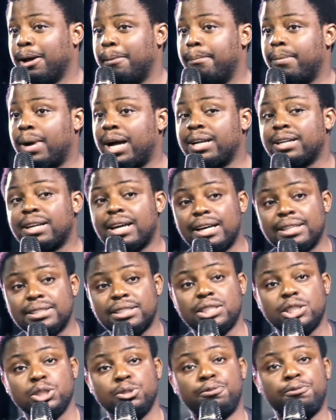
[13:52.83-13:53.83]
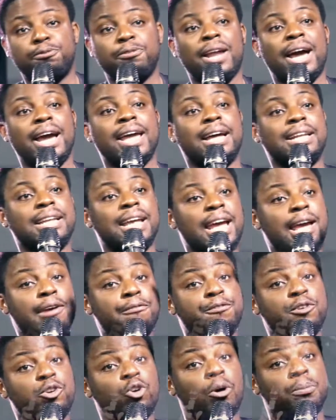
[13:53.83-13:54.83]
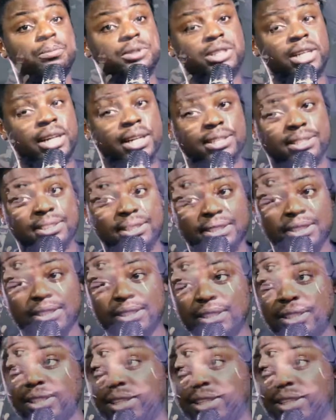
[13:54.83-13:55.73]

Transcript: man can still fly an heavy object